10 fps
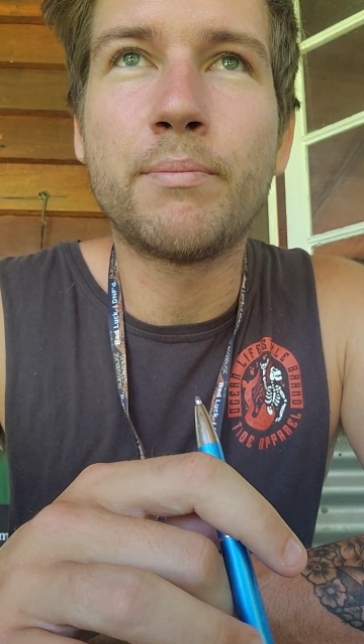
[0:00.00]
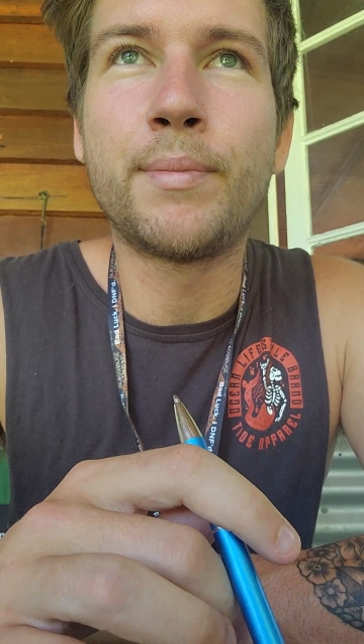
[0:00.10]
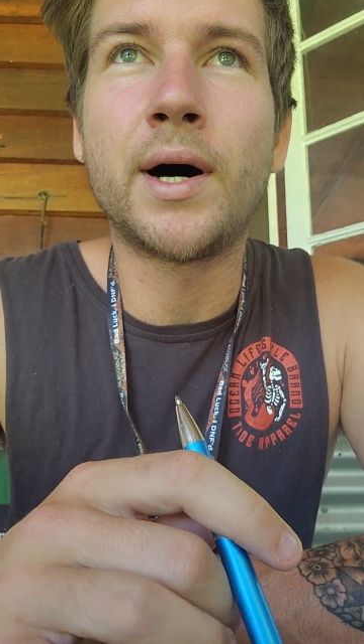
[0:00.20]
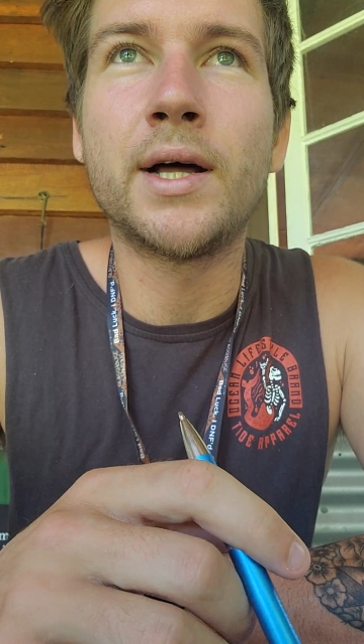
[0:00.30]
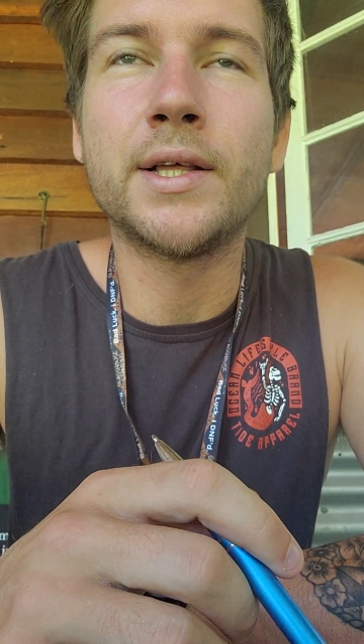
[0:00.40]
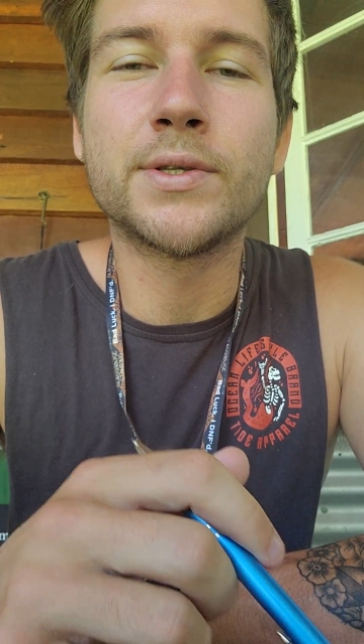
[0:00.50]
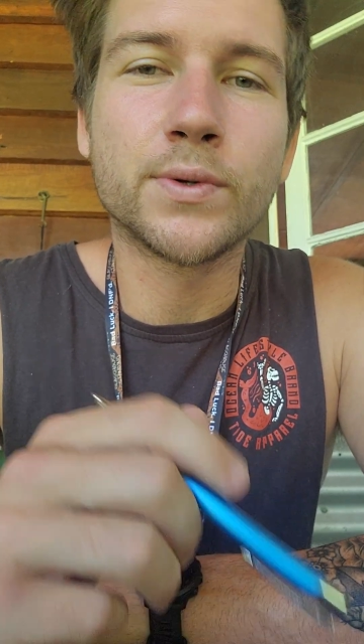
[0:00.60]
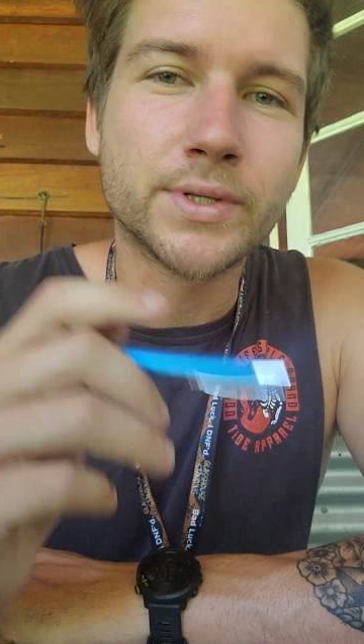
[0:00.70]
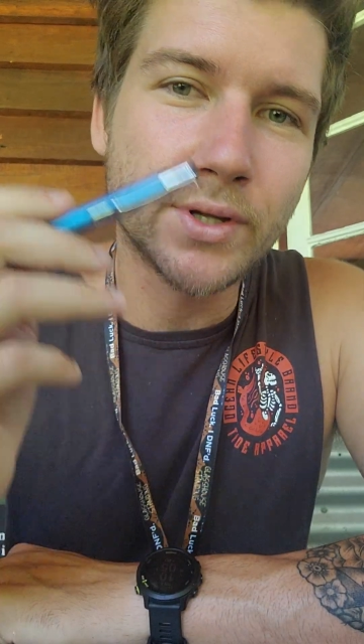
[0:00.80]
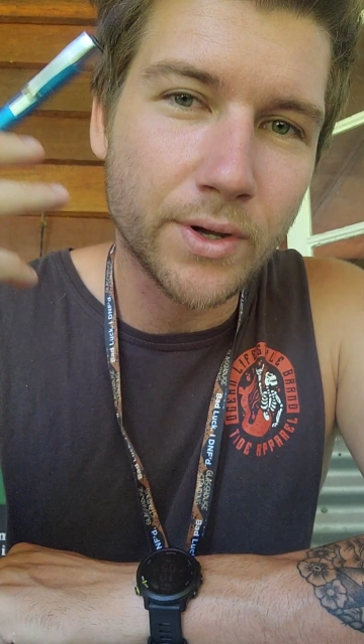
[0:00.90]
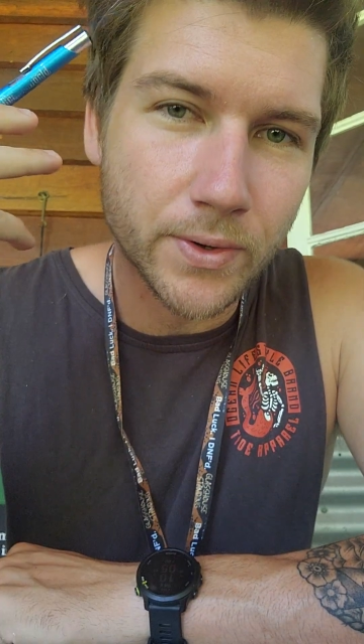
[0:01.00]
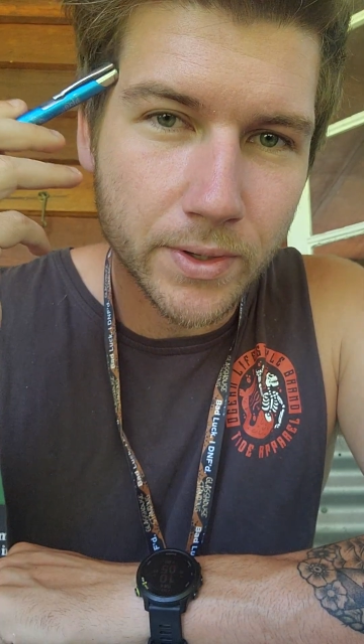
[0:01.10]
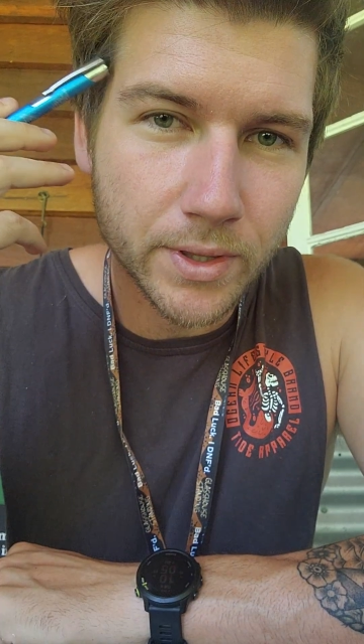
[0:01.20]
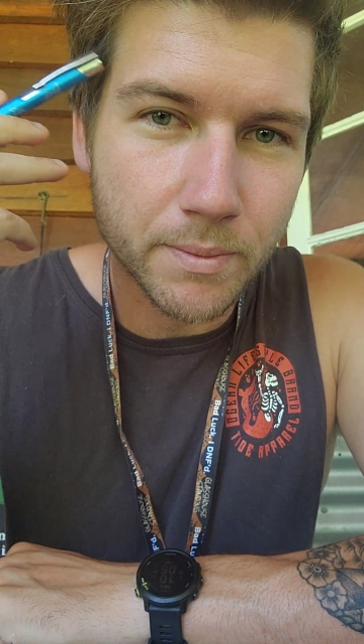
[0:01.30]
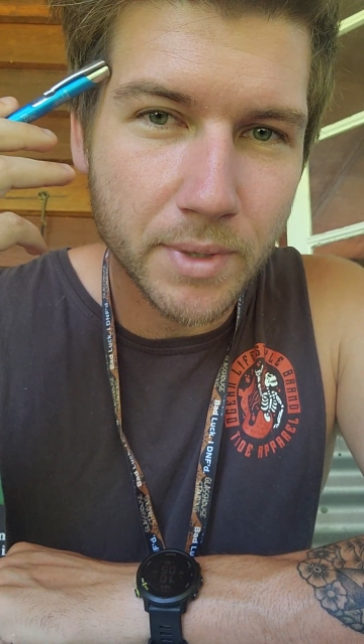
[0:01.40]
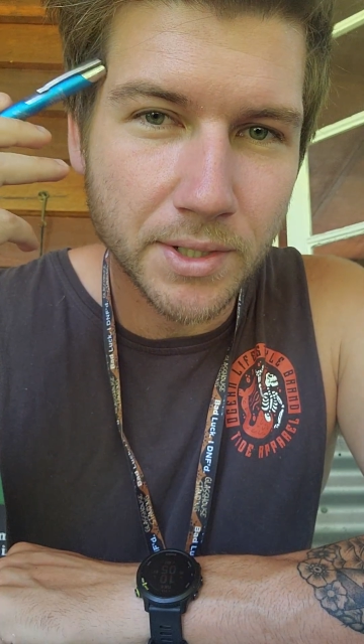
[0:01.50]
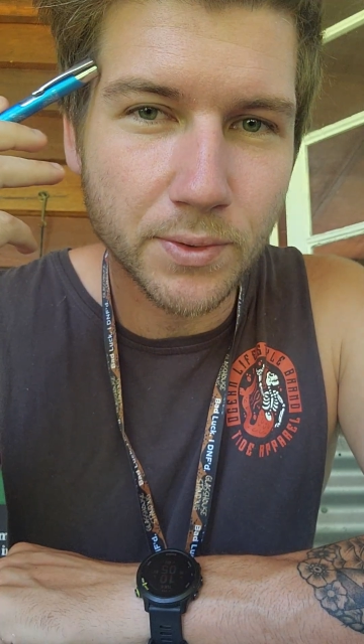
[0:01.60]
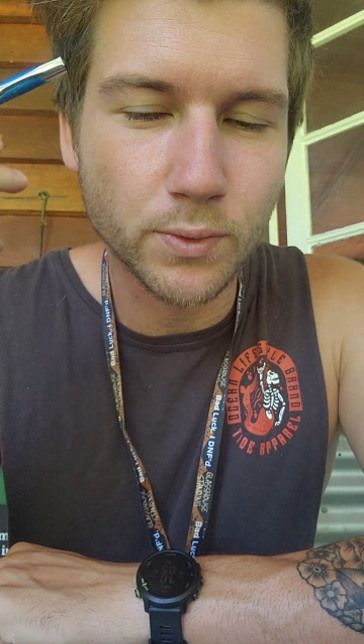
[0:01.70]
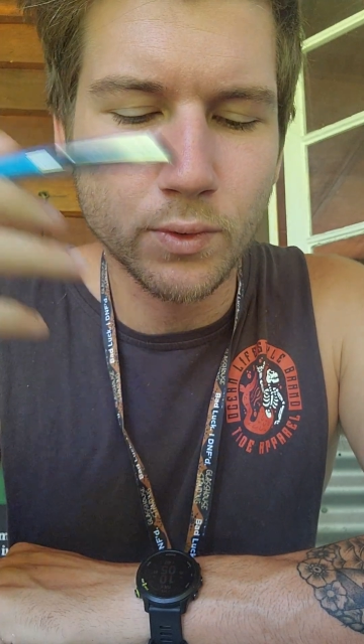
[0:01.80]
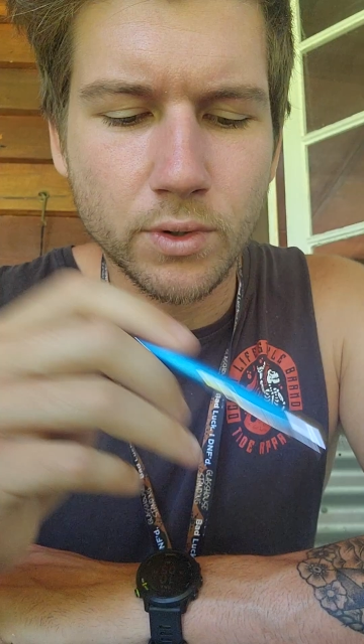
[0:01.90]
but it's also the
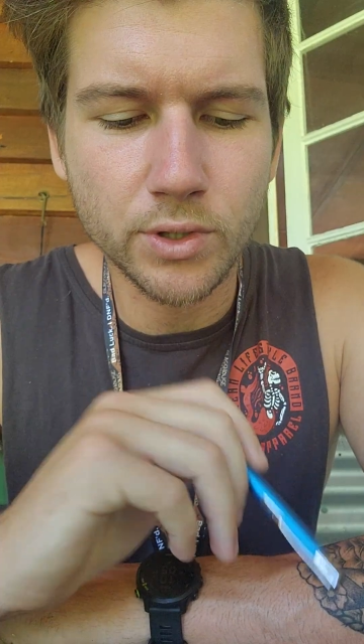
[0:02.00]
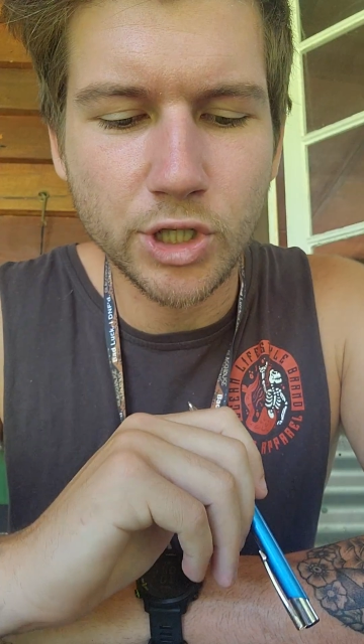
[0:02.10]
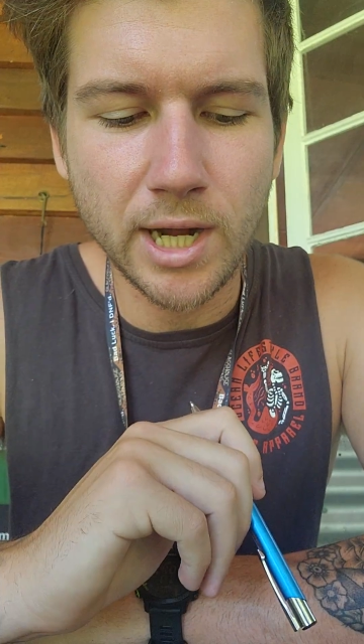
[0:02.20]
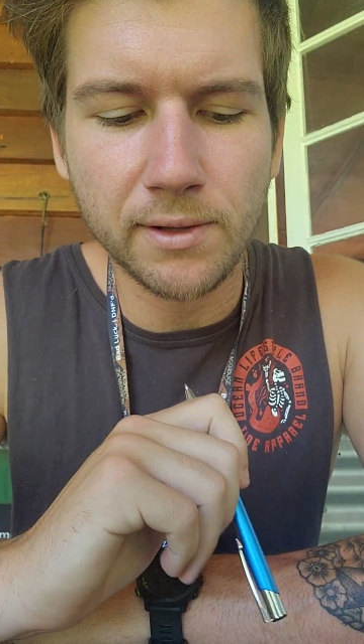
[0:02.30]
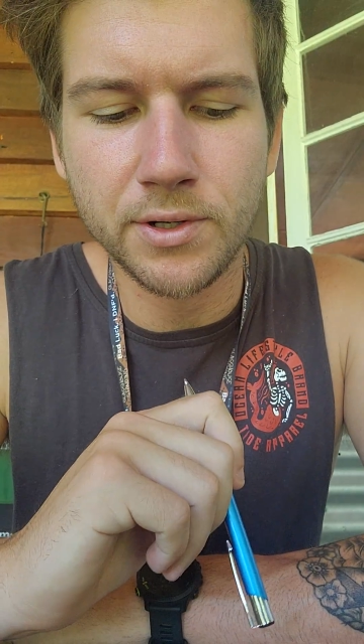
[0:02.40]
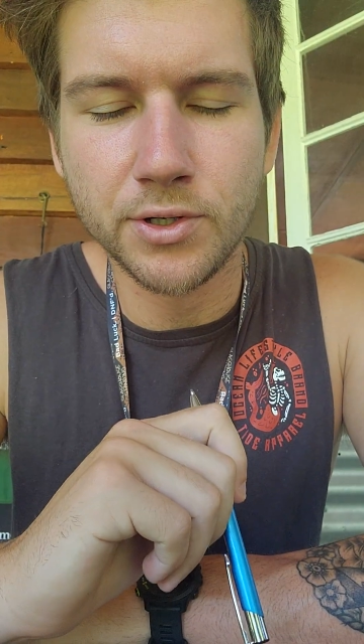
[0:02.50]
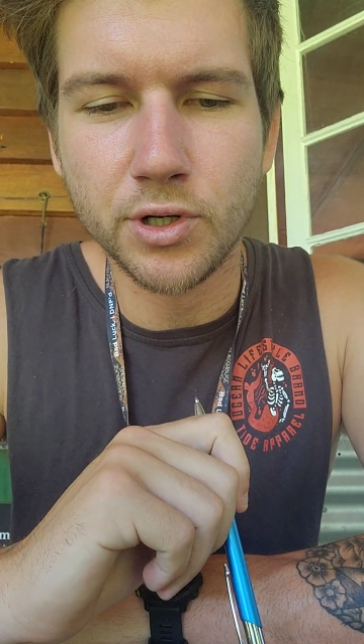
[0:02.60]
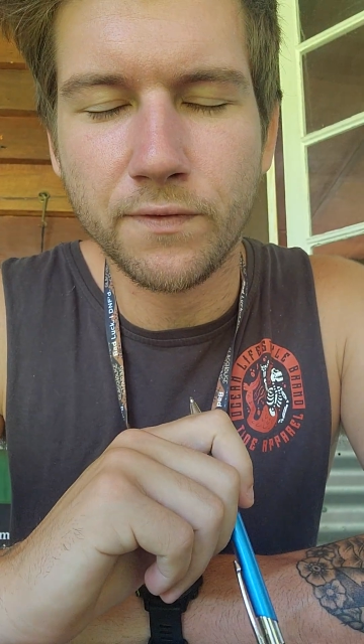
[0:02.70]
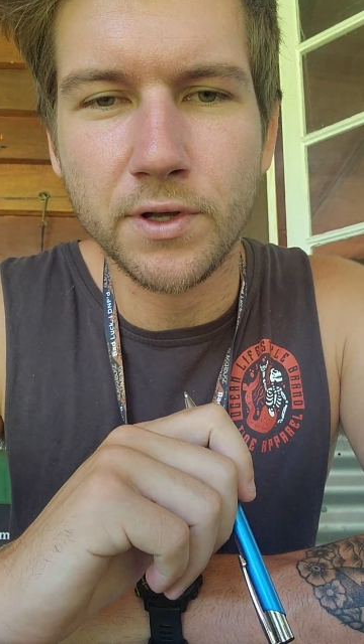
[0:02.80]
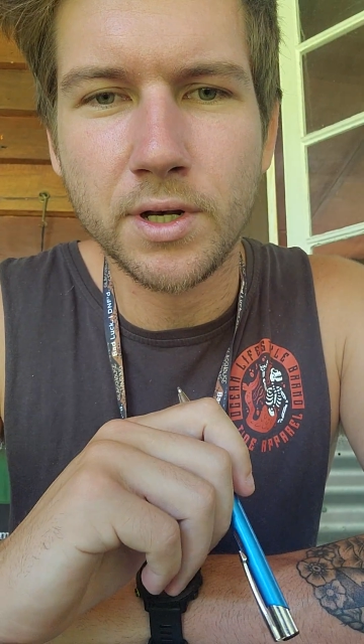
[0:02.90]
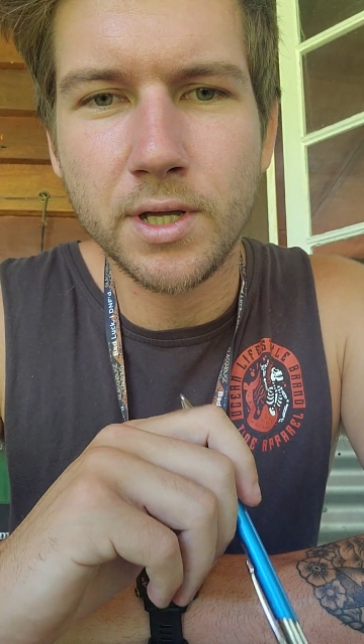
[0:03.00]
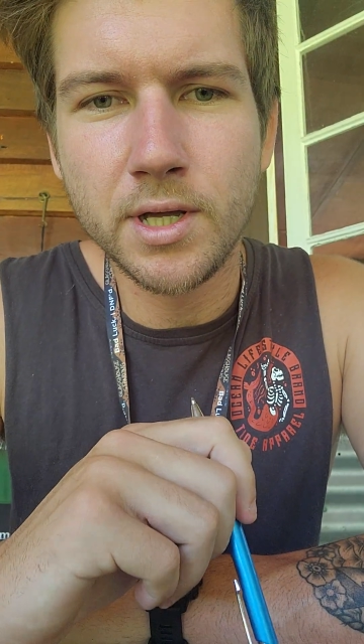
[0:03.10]
mental challenge of it.